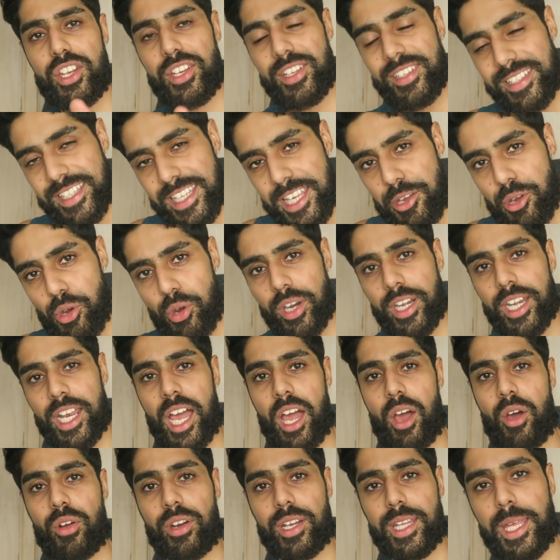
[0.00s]
just keep going
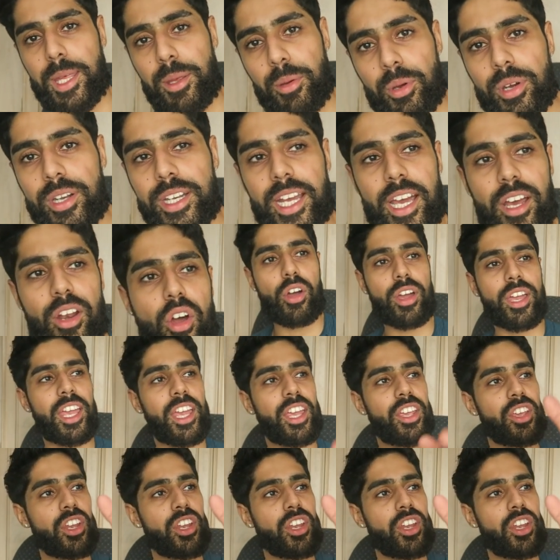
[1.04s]
down, okay?